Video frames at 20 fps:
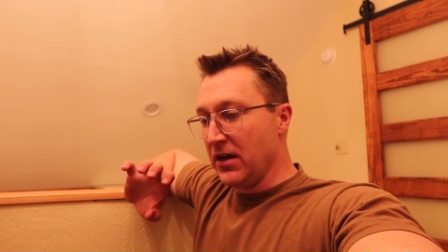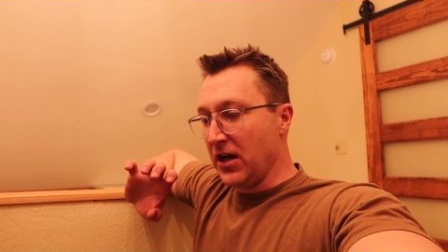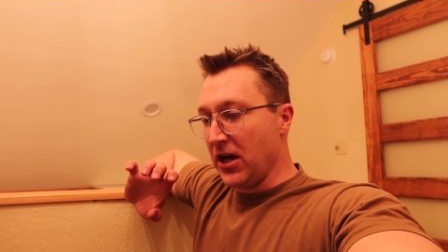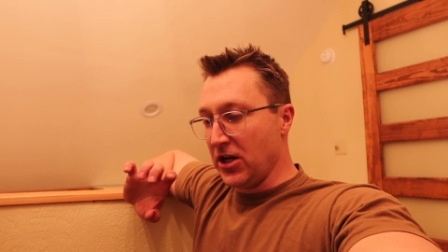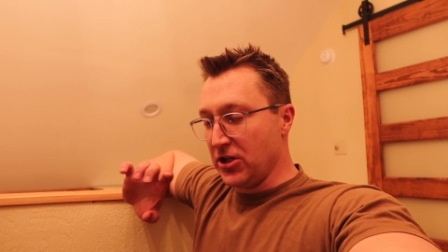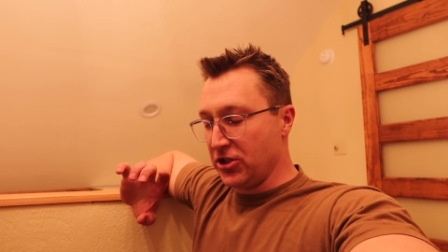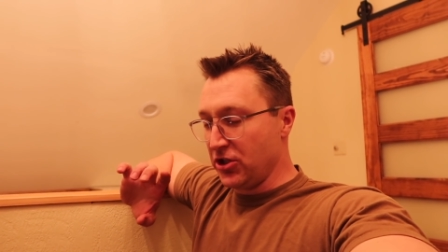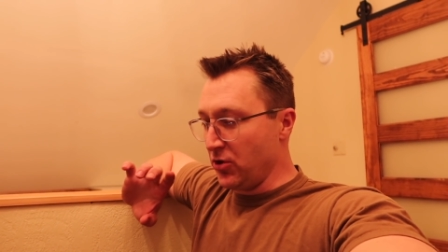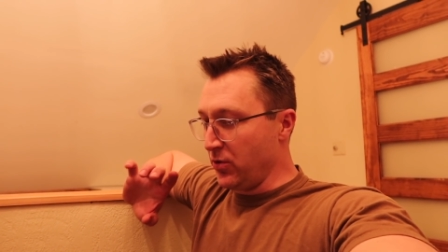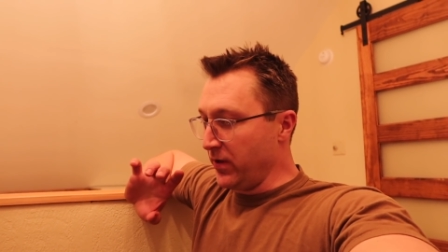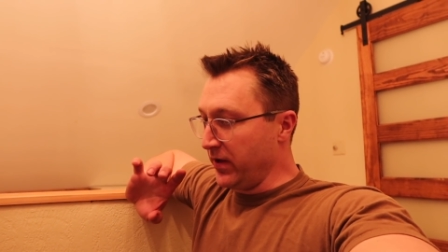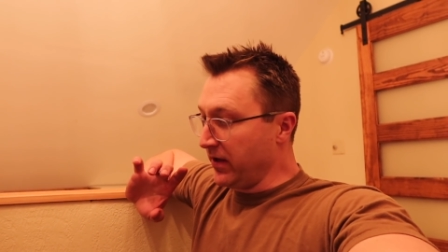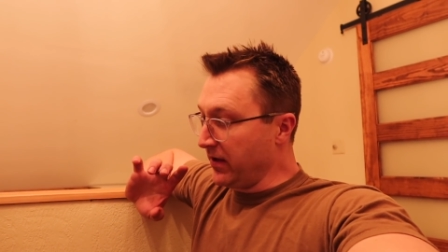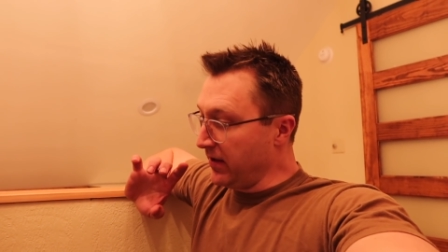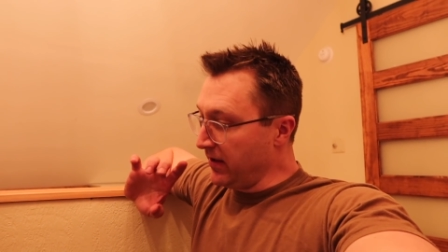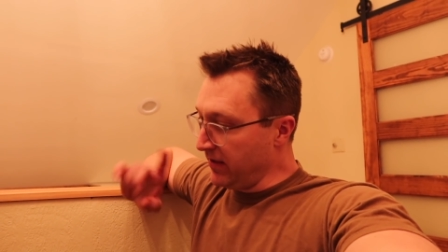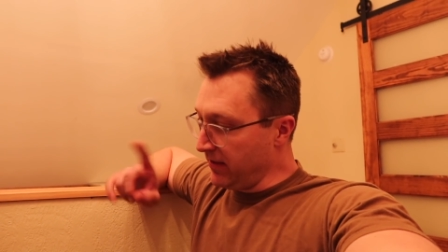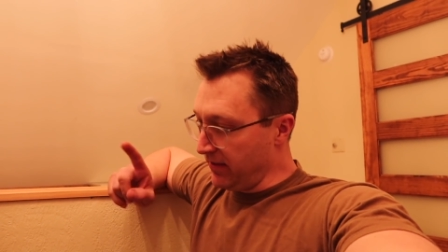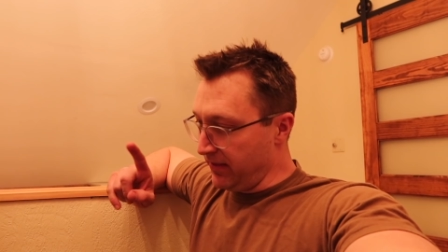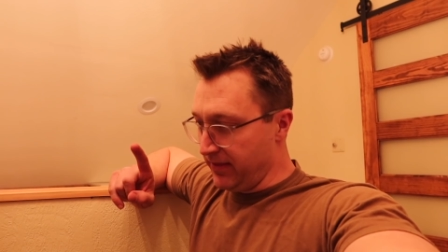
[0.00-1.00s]
a showing
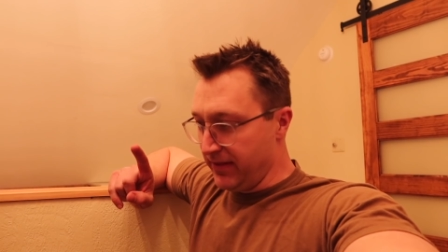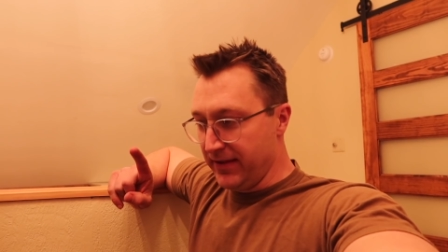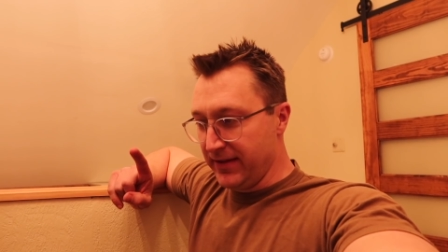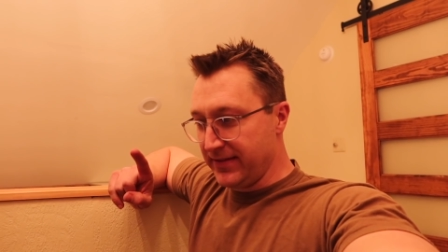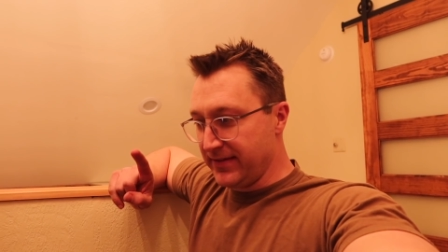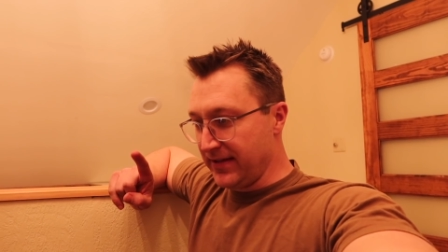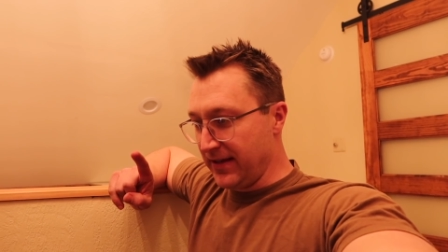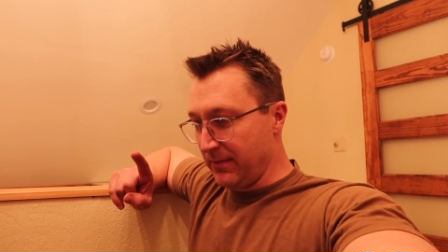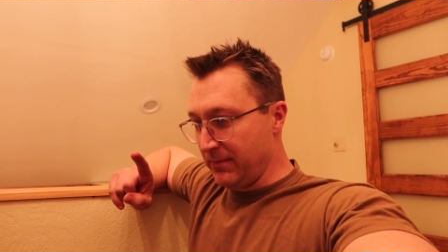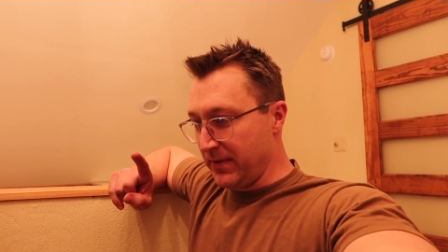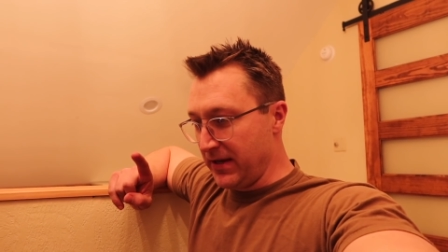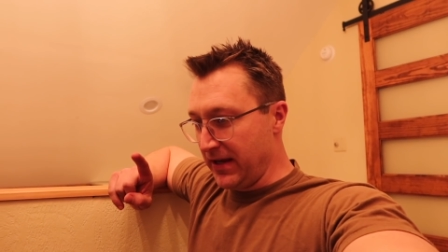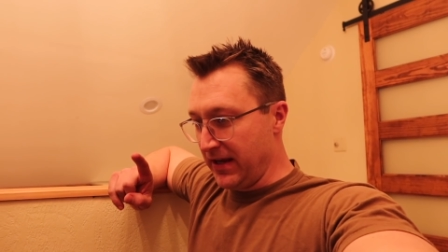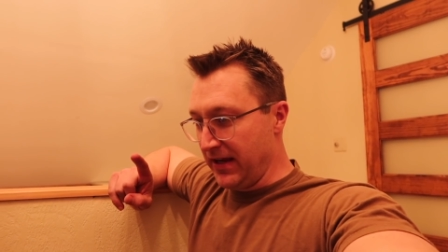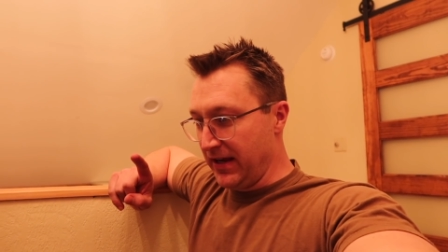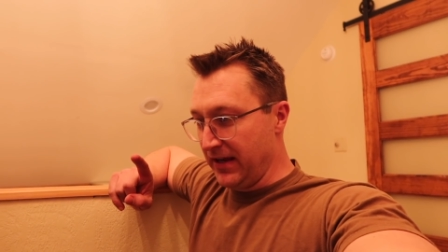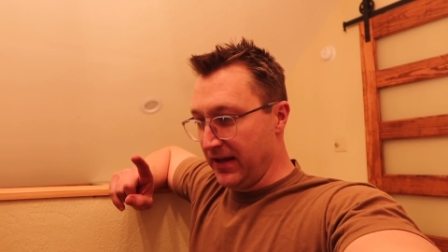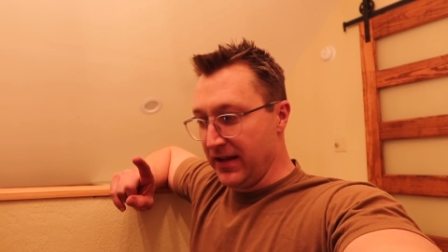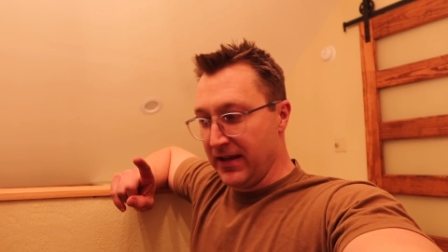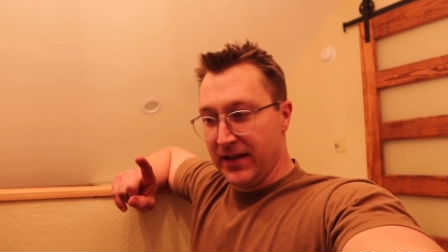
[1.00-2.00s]
the same
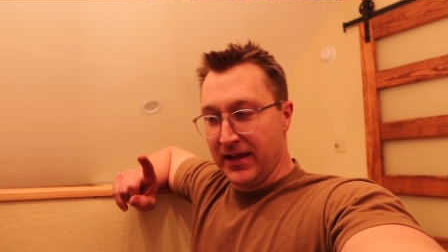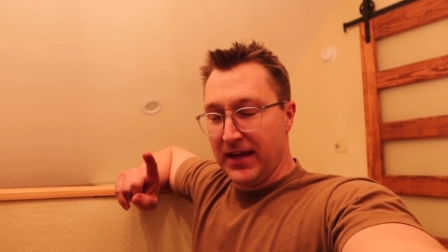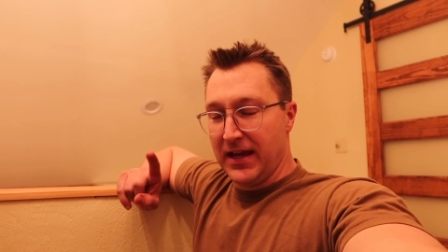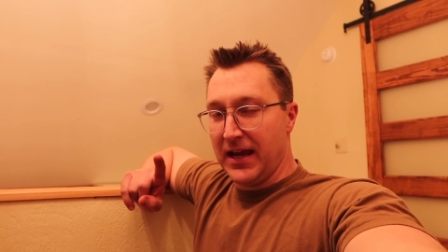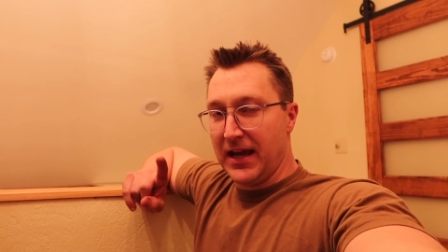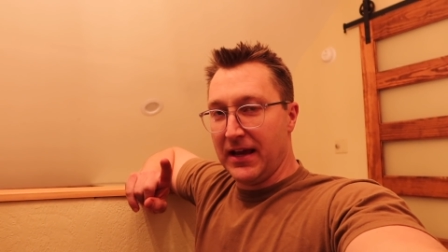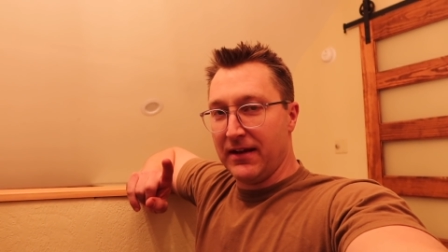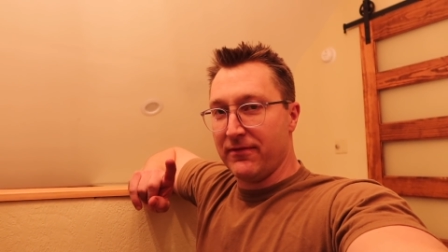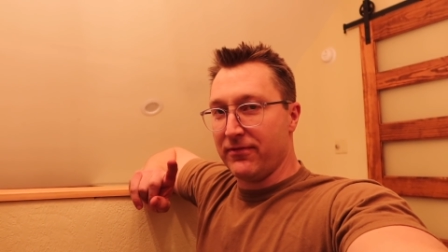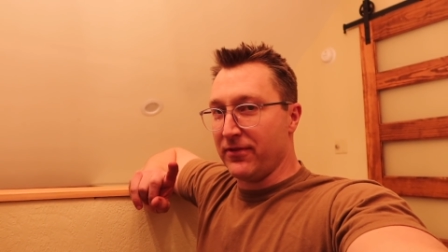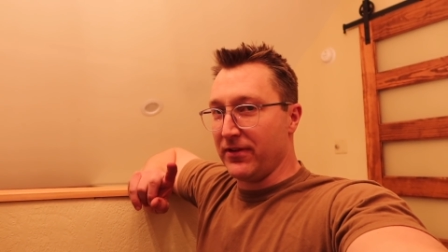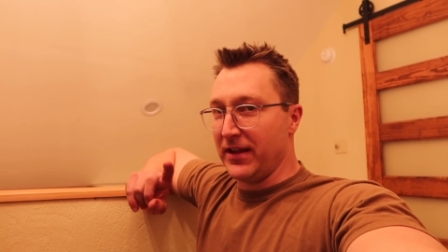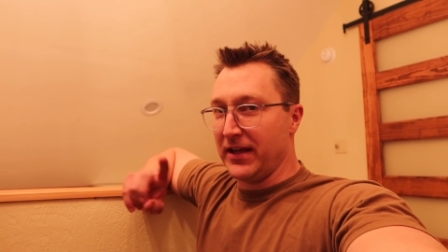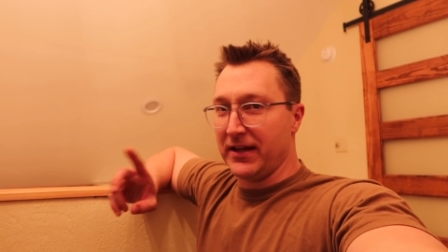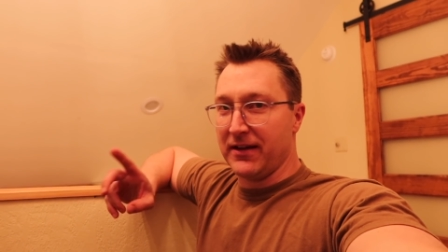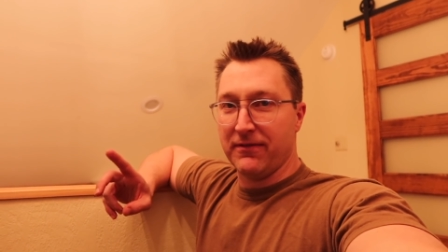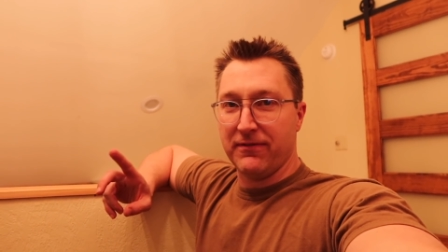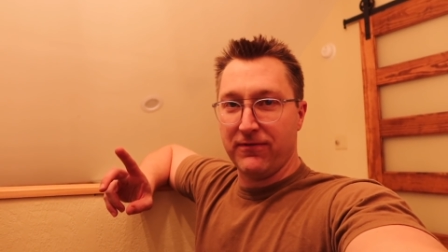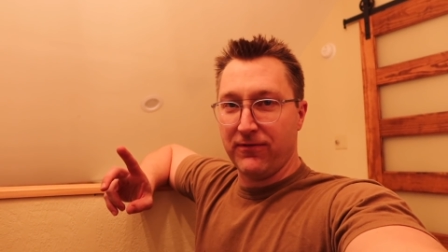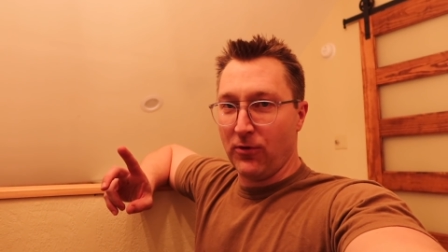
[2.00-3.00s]
day and for
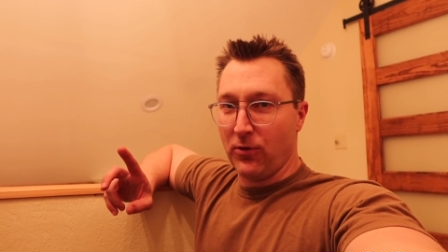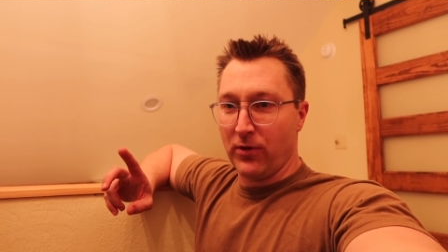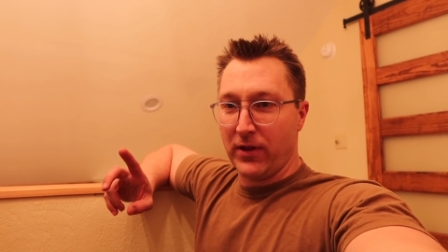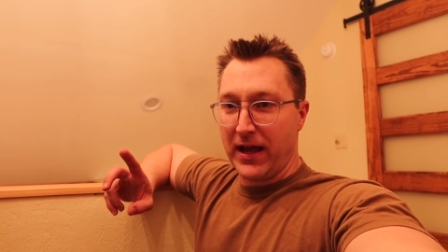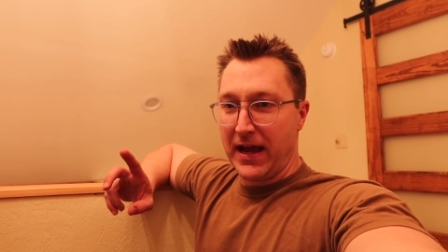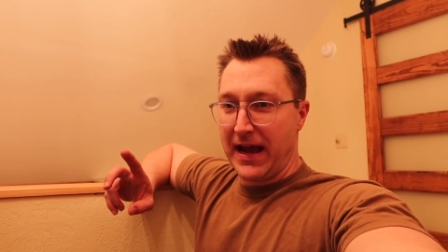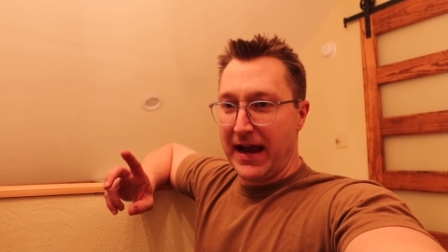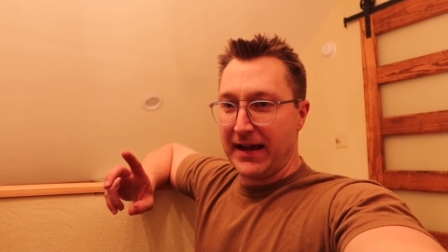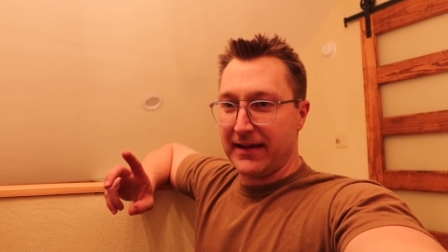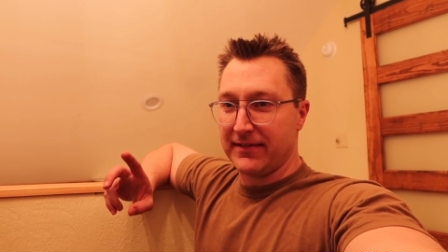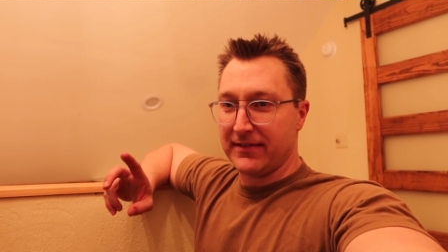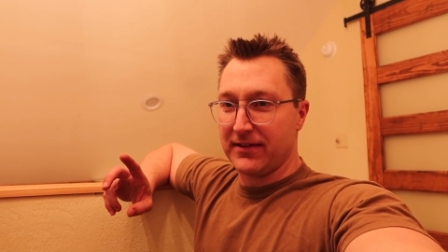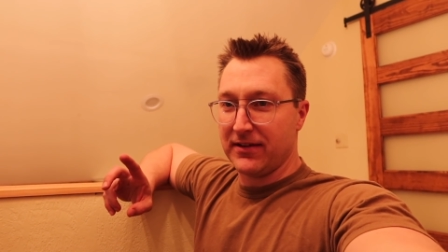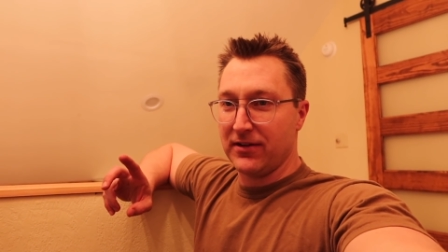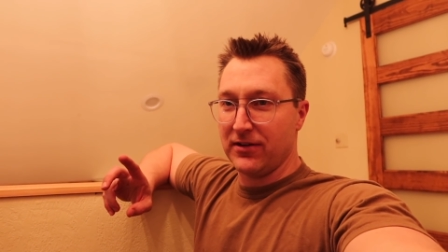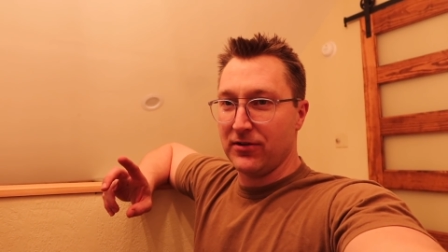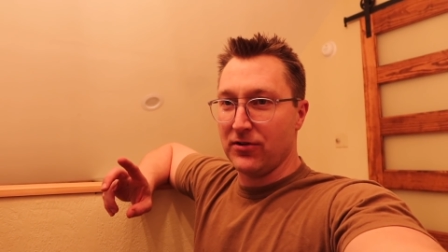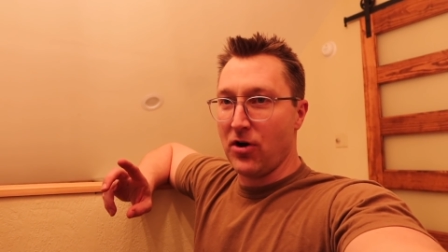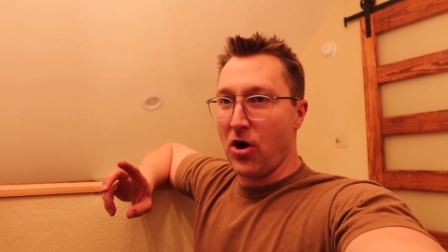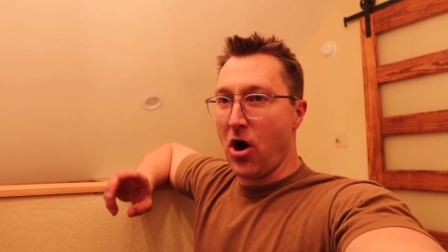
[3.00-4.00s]
like a full ask
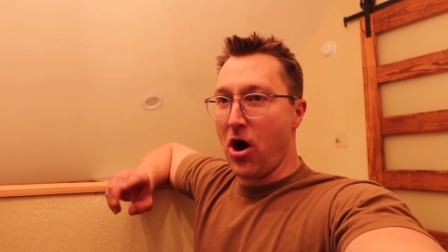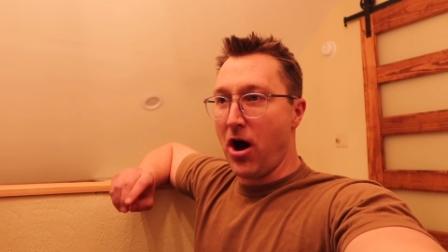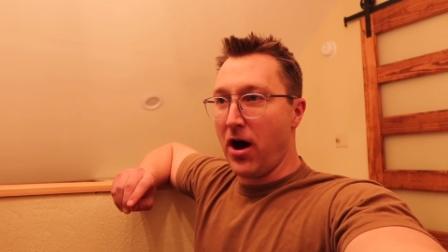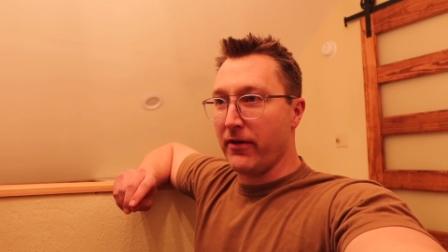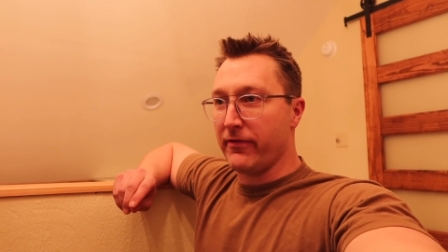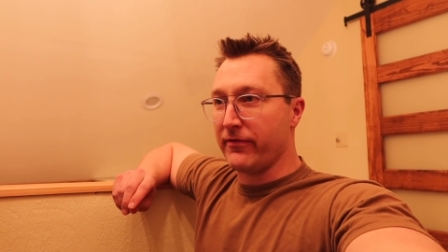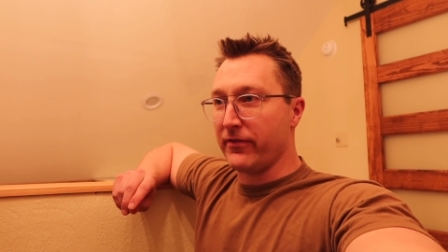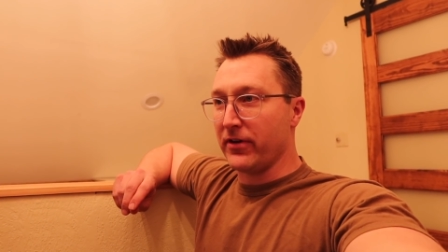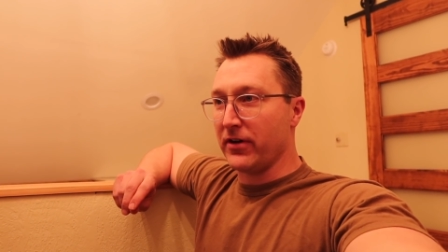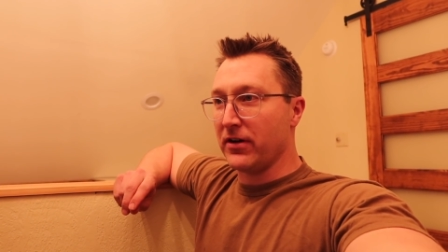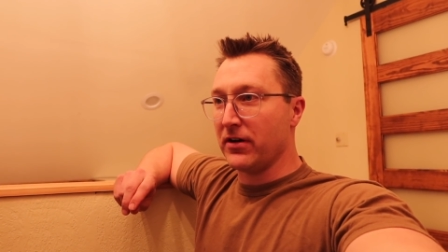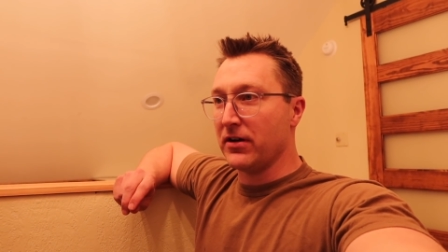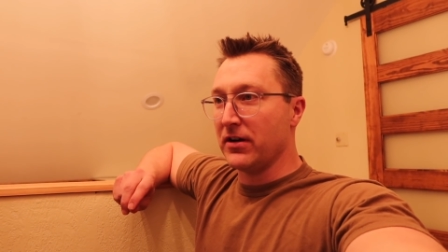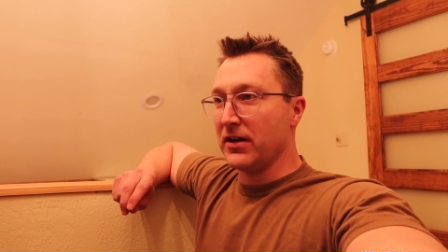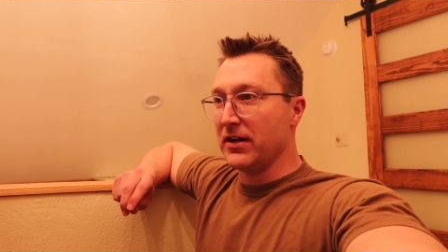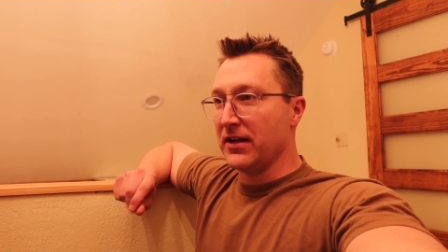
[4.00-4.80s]
offer.